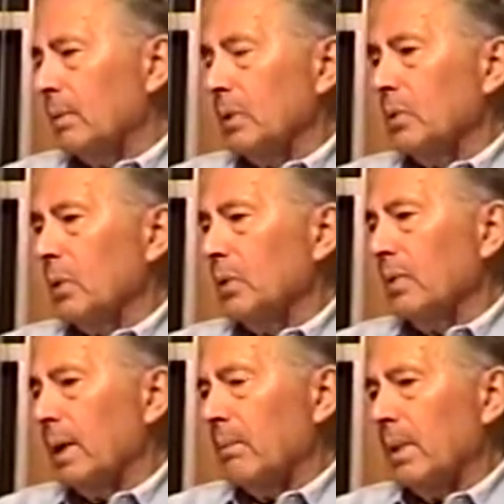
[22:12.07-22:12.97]
Because
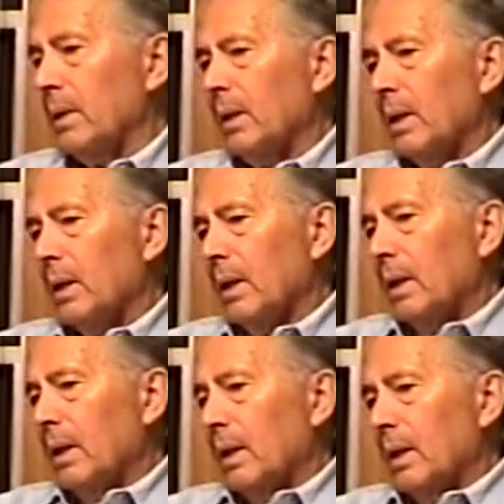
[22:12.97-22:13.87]
Roosevelt
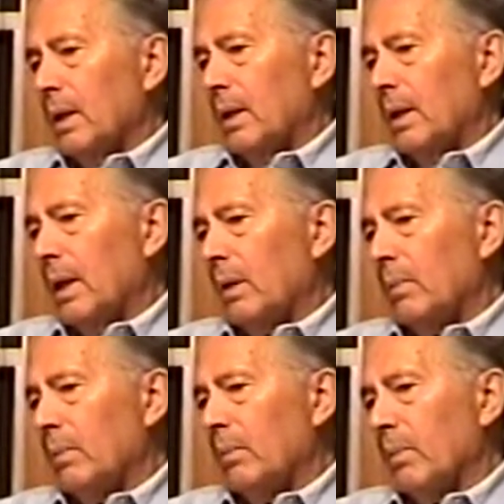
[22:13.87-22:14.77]
had
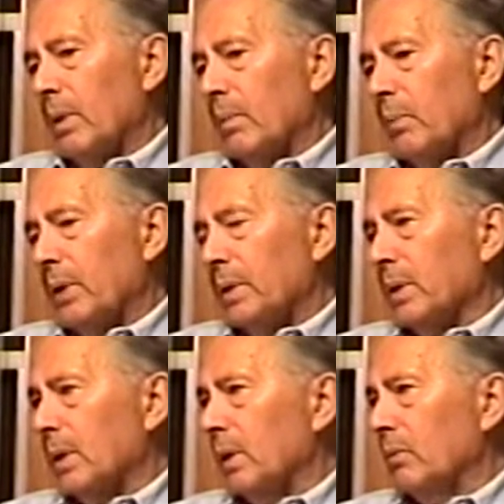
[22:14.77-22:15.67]
been
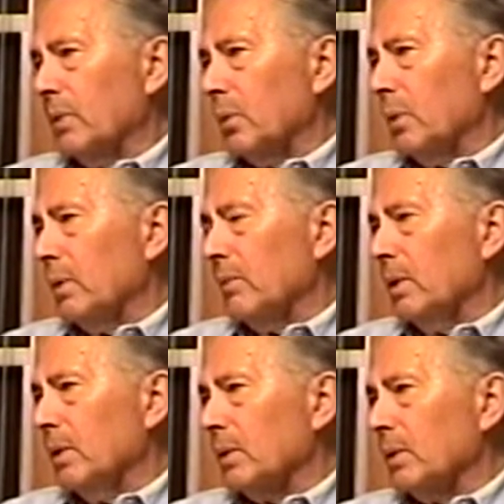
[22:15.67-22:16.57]
president over 12
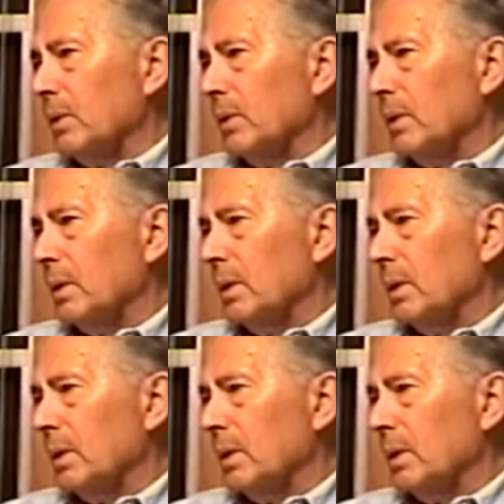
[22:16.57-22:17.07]
years.